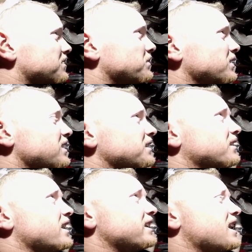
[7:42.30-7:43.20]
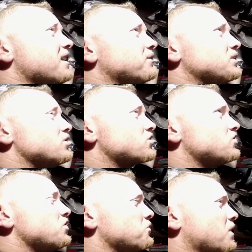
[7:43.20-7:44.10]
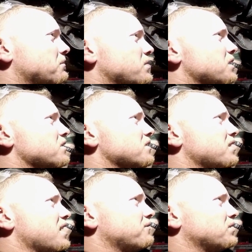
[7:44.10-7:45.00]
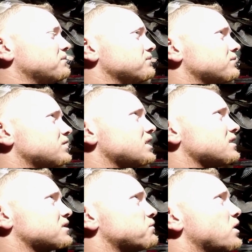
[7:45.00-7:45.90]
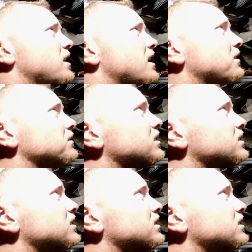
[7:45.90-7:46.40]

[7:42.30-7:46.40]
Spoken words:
I really didn't like having just two up here. Having them kind of spread out